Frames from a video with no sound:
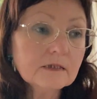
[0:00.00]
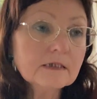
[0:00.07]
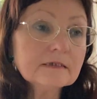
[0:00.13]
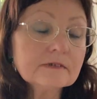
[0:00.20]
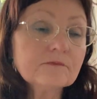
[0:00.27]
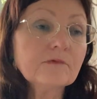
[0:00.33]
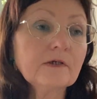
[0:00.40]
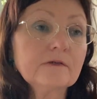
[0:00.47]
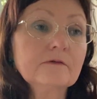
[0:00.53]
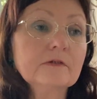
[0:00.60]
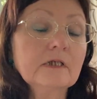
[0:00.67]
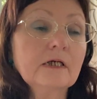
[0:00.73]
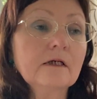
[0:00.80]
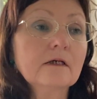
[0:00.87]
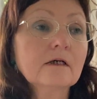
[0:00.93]
That's one
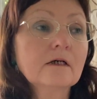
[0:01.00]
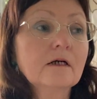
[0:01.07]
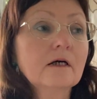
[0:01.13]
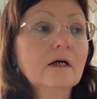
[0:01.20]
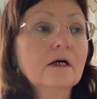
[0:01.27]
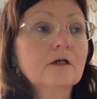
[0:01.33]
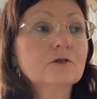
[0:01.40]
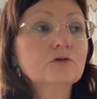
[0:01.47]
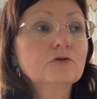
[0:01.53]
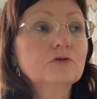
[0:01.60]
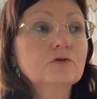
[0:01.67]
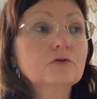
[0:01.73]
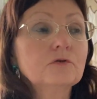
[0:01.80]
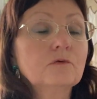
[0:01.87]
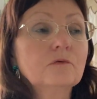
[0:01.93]
thing.
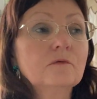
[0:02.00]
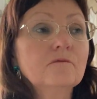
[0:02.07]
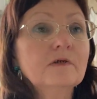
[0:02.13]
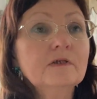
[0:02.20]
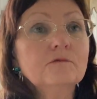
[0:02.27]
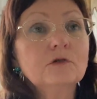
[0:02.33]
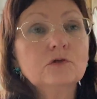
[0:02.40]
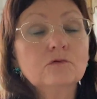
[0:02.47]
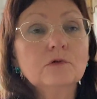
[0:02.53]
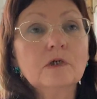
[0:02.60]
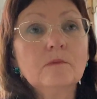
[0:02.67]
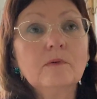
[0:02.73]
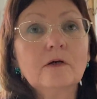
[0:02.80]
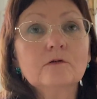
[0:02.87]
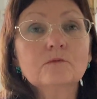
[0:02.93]
So when we talk
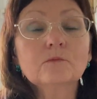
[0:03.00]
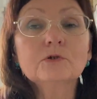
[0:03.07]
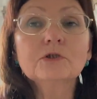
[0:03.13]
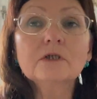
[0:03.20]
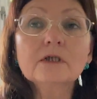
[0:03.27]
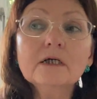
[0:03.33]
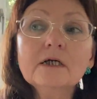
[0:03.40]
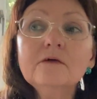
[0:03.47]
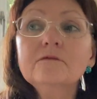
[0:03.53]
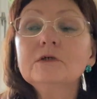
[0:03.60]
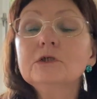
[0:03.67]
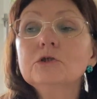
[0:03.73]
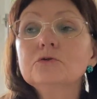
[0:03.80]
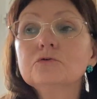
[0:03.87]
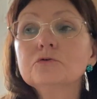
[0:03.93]
about model A, we
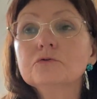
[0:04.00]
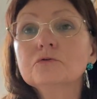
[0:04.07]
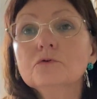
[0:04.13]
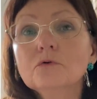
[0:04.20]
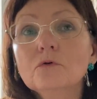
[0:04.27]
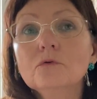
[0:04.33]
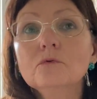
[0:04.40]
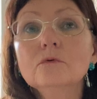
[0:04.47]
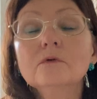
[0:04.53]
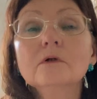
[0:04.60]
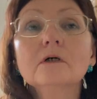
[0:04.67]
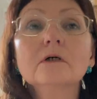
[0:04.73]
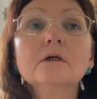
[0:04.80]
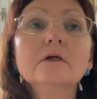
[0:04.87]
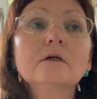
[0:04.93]
need to know
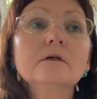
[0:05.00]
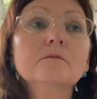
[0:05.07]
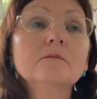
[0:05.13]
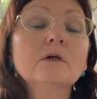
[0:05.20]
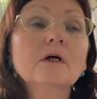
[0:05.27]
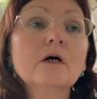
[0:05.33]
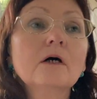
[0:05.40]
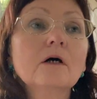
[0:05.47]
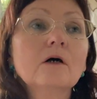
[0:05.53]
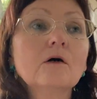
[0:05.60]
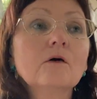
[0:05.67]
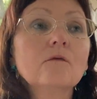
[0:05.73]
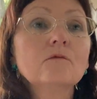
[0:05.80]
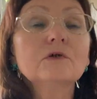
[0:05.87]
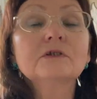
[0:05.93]

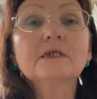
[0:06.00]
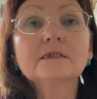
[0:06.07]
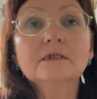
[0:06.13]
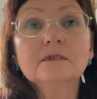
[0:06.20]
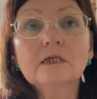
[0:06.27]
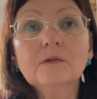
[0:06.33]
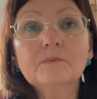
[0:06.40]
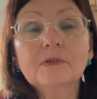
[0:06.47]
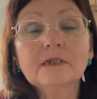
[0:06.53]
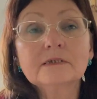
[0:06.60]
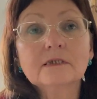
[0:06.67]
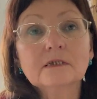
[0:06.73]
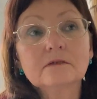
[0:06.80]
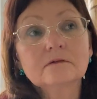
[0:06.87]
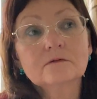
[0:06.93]
what does it
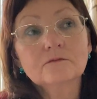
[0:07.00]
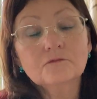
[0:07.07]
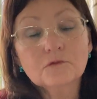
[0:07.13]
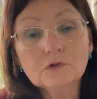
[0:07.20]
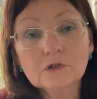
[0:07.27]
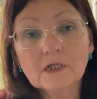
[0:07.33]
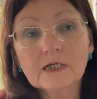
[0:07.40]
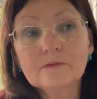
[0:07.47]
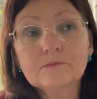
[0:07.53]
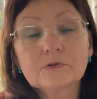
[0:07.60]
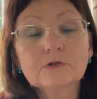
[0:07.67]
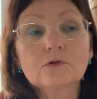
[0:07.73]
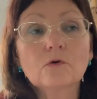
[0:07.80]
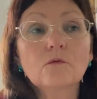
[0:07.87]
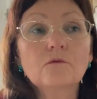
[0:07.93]
represent. 4
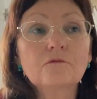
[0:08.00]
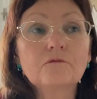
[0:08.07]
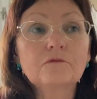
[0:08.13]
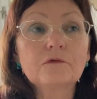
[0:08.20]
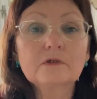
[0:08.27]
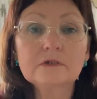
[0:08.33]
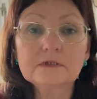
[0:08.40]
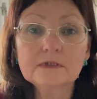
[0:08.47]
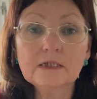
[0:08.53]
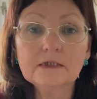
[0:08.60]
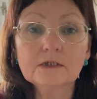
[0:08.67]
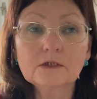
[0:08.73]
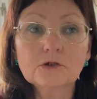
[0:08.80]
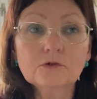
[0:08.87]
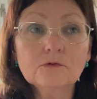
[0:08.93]
types of
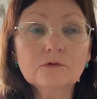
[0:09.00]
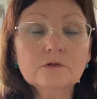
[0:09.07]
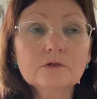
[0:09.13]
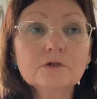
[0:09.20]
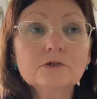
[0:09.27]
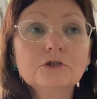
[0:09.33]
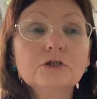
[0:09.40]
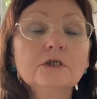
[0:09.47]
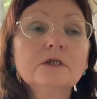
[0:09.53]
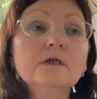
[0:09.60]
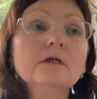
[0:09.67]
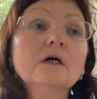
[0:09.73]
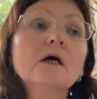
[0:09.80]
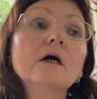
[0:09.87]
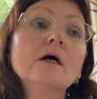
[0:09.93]
psychic
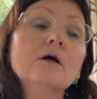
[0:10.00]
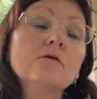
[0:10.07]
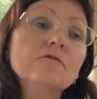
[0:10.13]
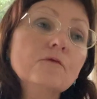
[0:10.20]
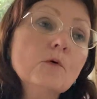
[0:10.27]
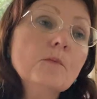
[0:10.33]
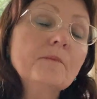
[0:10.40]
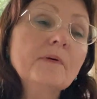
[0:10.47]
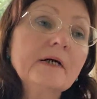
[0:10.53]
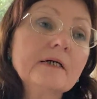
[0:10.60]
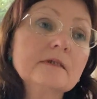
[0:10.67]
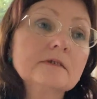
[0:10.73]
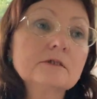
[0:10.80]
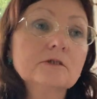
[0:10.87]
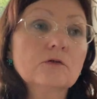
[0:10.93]
energy, 4
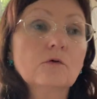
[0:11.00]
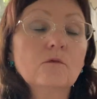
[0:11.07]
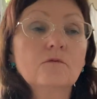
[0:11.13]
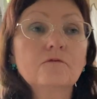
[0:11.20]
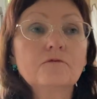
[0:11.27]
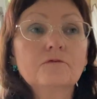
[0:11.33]
pairs of